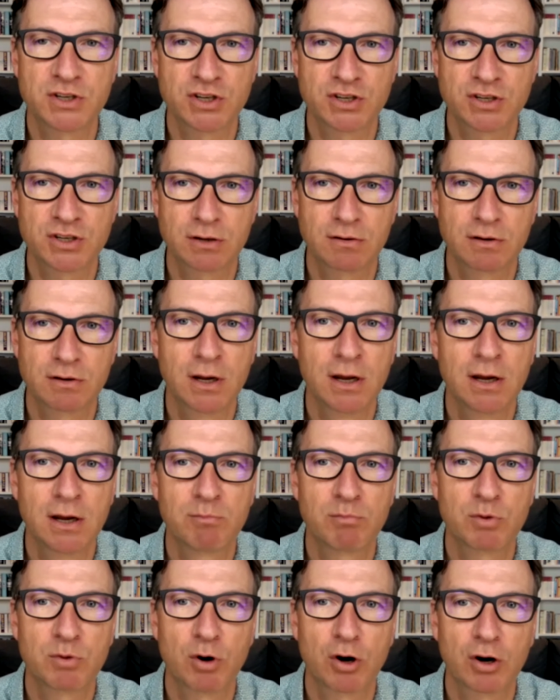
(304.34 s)
and
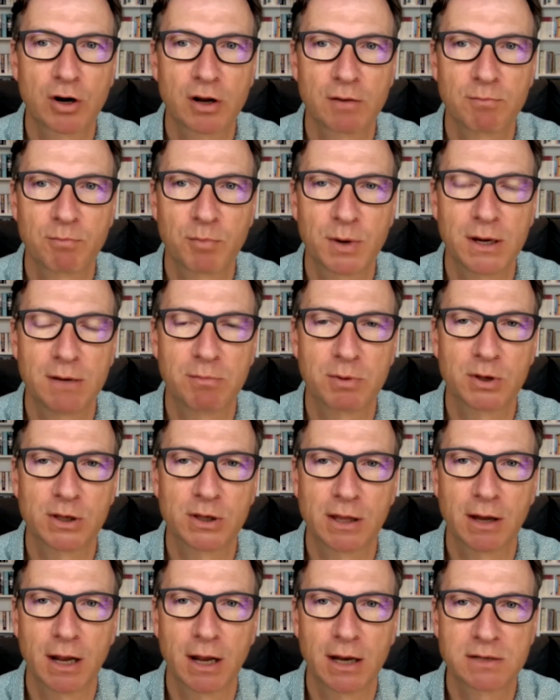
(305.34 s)
Moroccan people,
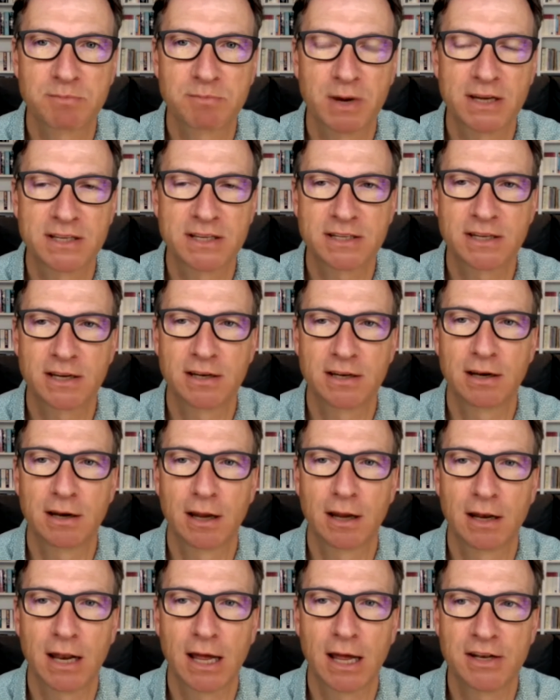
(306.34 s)
and it's based in
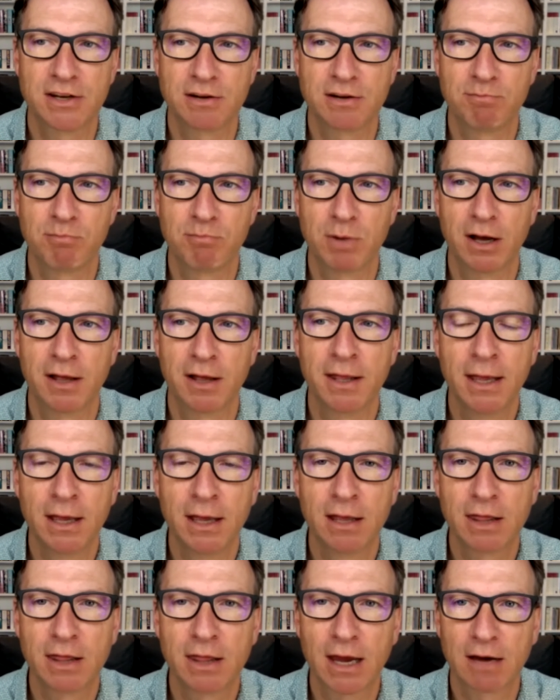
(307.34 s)
London, but
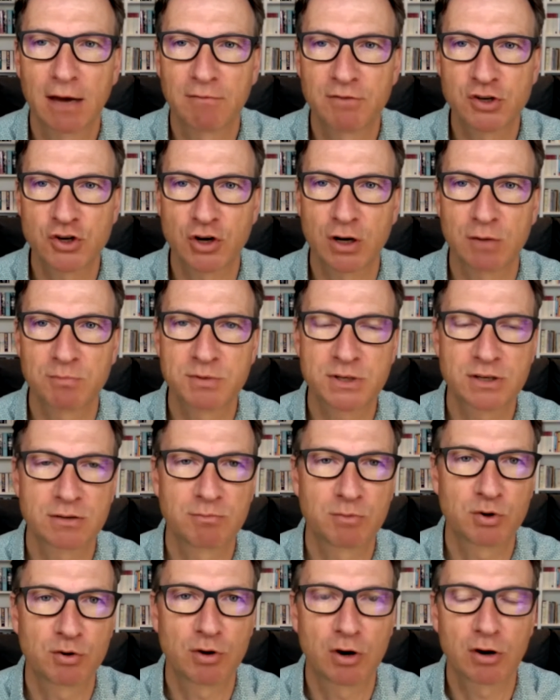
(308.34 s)
they have trips to
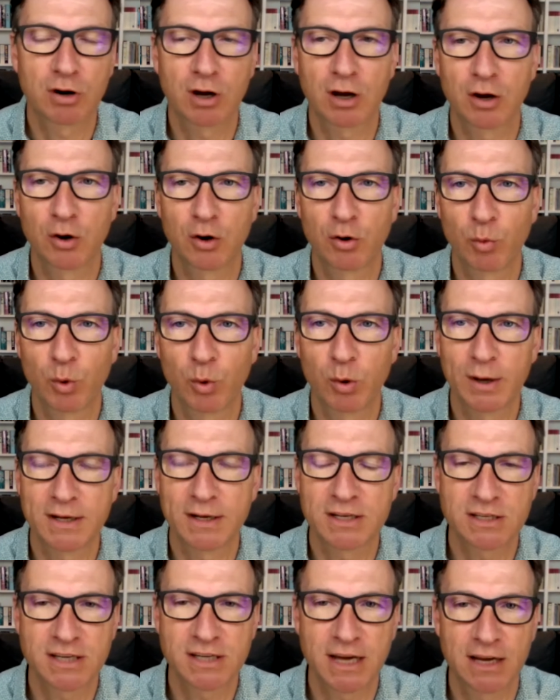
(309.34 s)
Morocco. We went
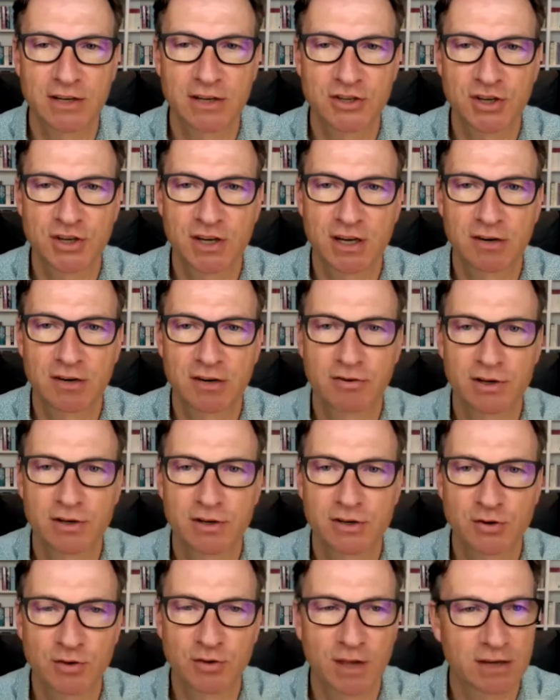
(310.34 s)
to Tangier in
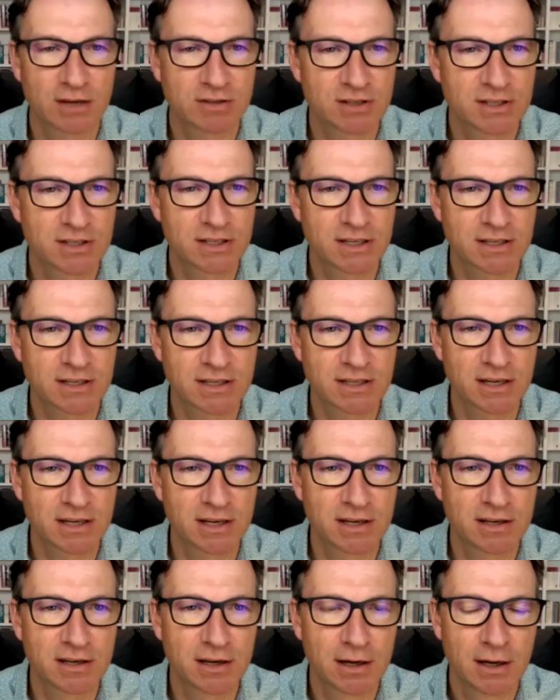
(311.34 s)

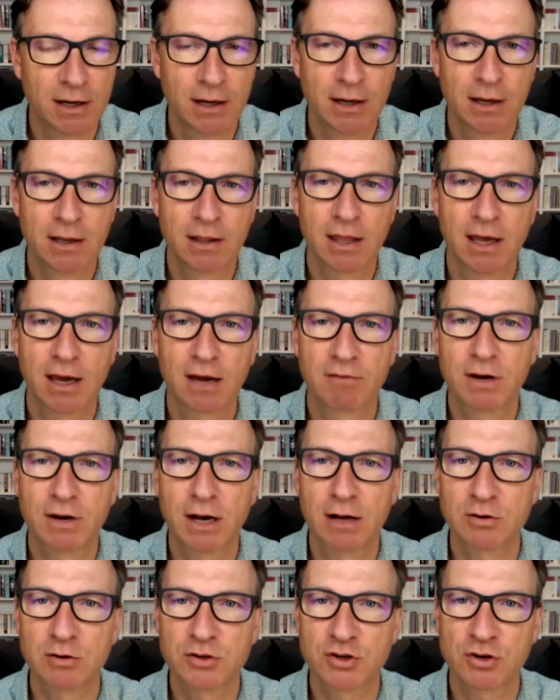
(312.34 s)
2016. They have
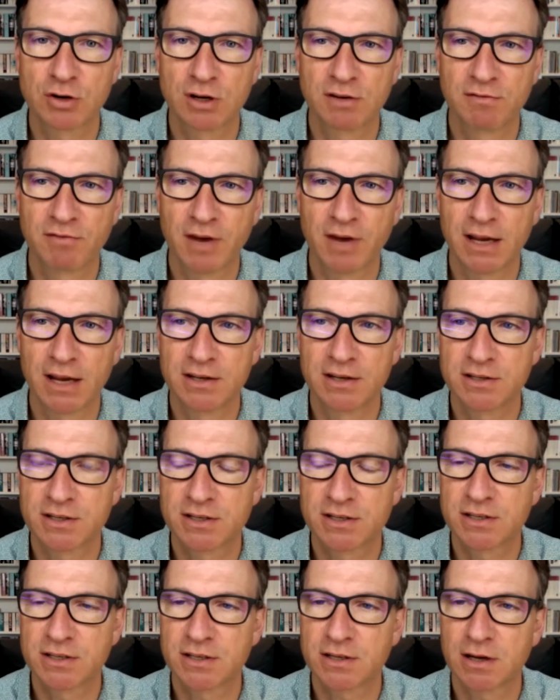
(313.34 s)
cultural
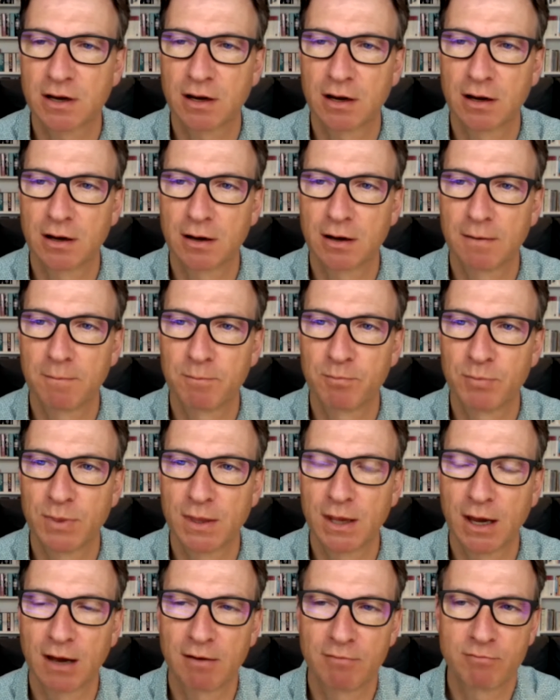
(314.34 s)
events.
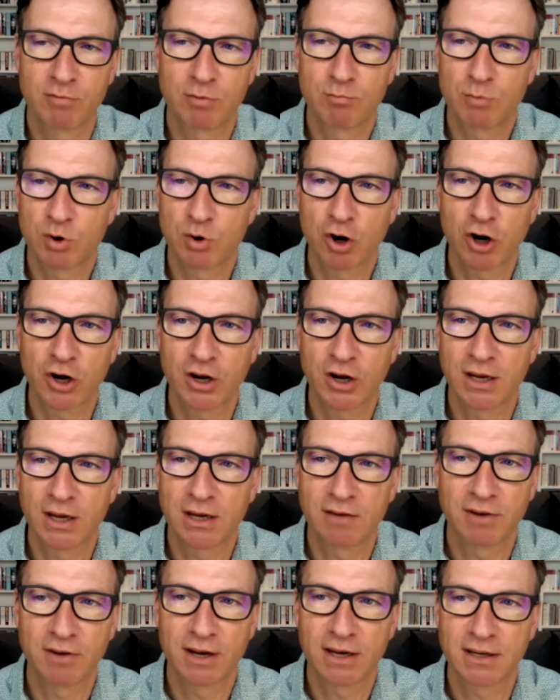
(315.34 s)
They have Moroccan
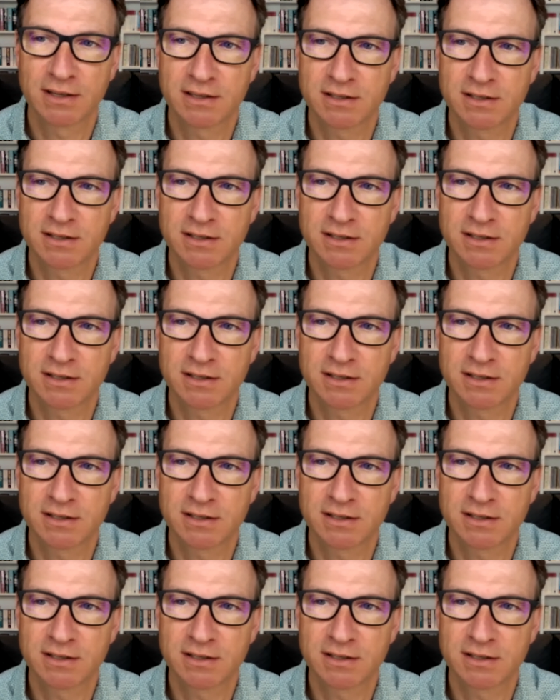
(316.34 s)
evenings,